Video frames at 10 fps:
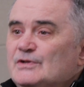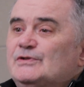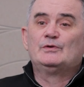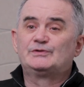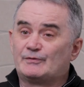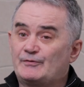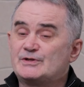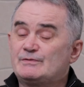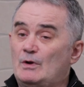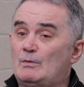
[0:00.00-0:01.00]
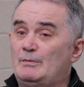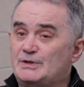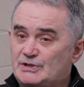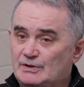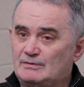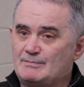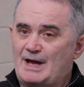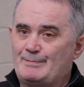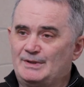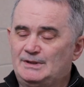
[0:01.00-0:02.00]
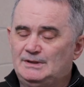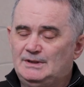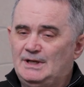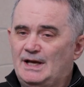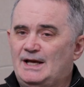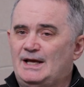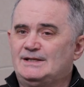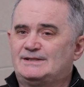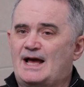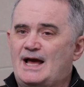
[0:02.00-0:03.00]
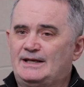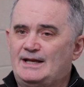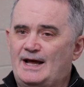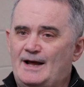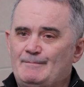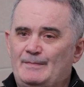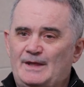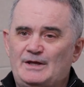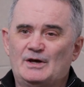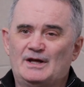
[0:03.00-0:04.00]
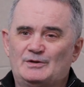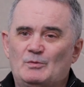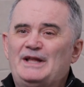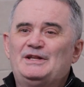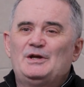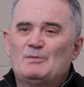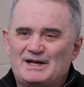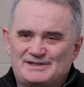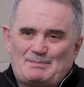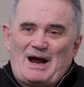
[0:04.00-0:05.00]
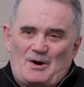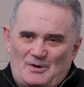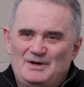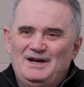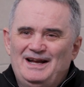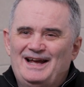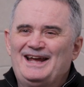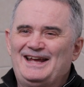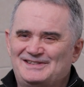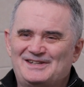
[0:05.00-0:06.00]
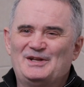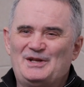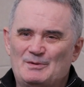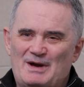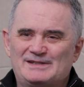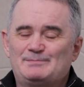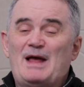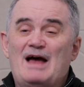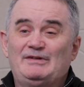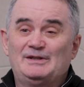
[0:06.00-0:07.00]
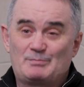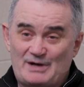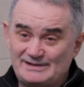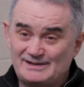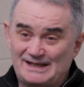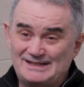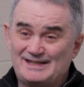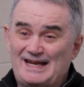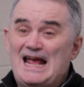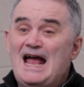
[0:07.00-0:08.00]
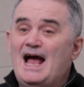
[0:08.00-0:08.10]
So first of all, what we should remember is that the way the US power is in the US, having the presidency